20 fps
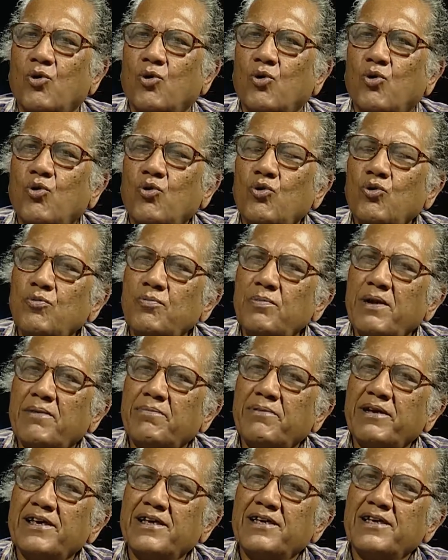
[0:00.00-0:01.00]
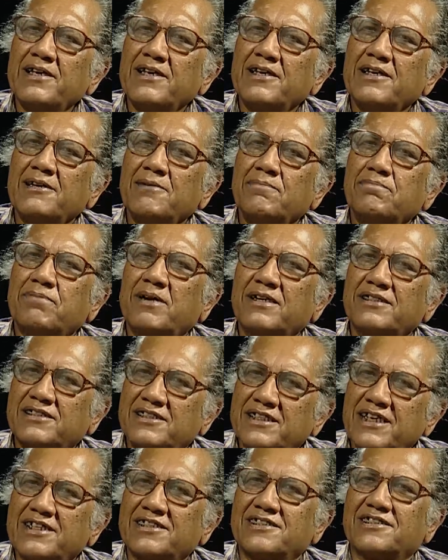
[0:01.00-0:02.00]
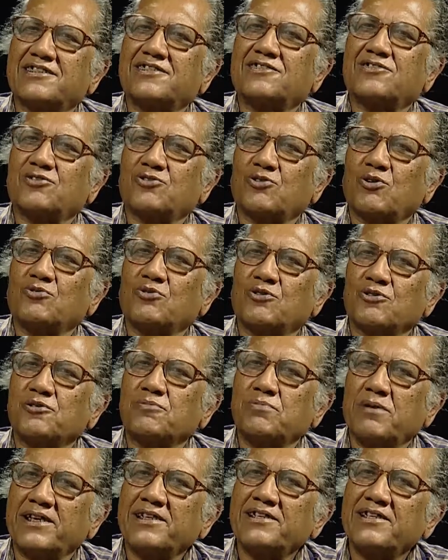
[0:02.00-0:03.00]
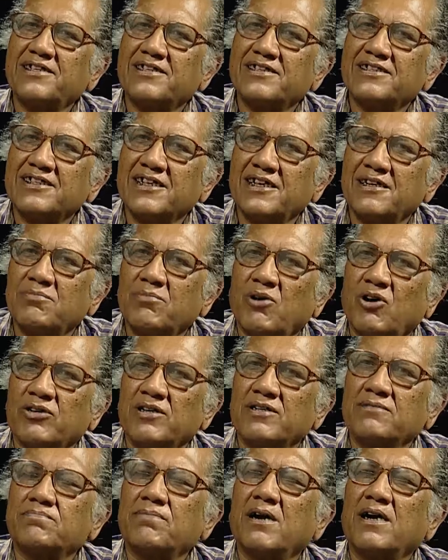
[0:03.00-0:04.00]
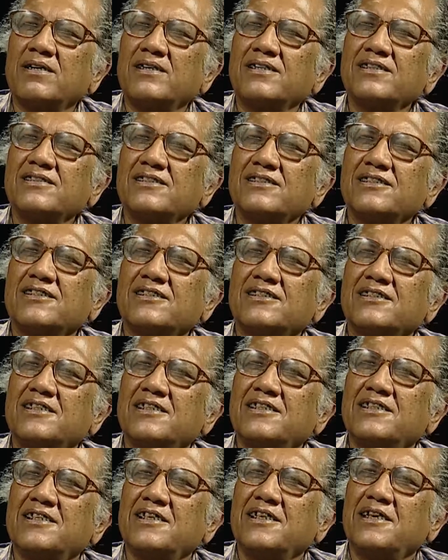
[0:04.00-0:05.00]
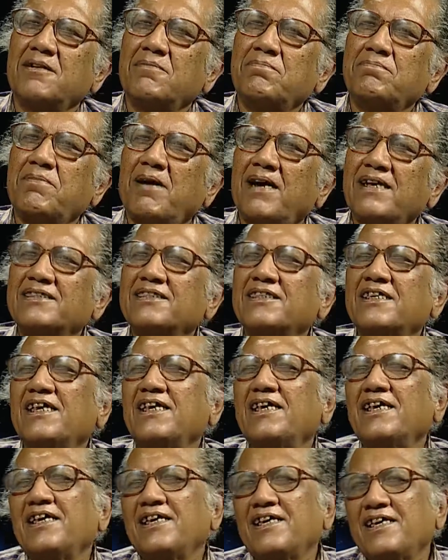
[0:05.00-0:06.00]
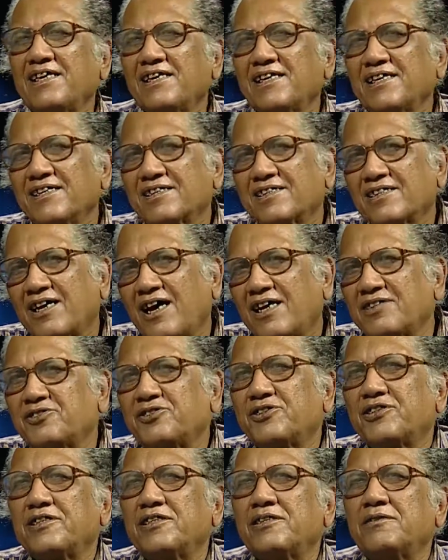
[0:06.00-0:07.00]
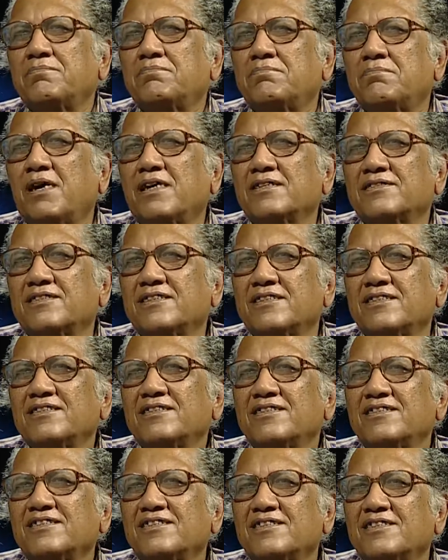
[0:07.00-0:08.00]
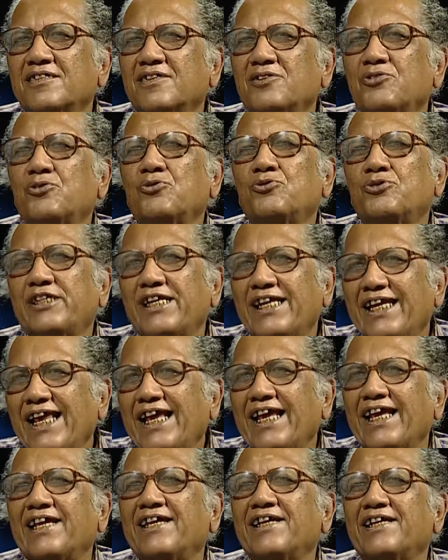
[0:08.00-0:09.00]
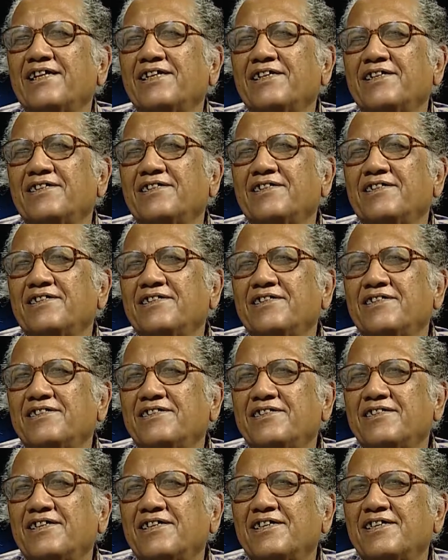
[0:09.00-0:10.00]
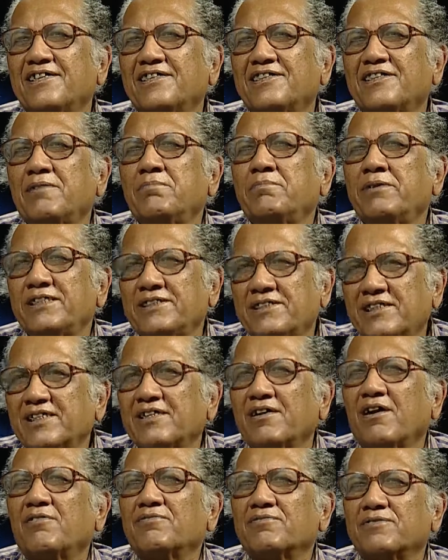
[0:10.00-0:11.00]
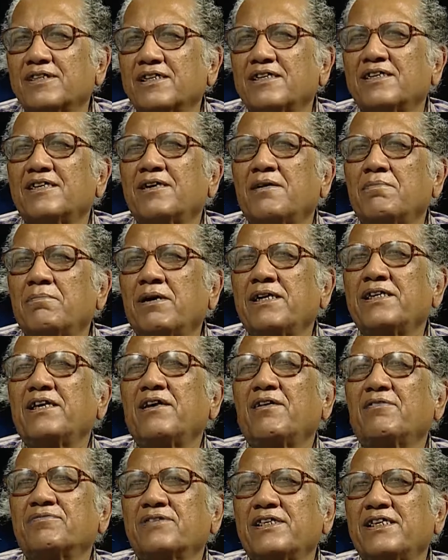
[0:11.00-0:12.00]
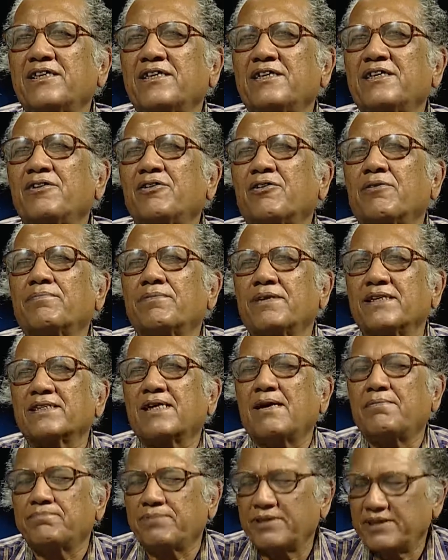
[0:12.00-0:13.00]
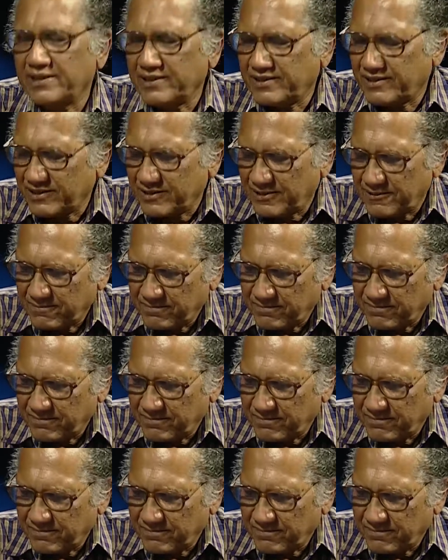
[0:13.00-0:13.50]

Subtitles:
who may be purchased, so to speak, in modern parlance, by the country merchants to delay the minting of the money of the European companies.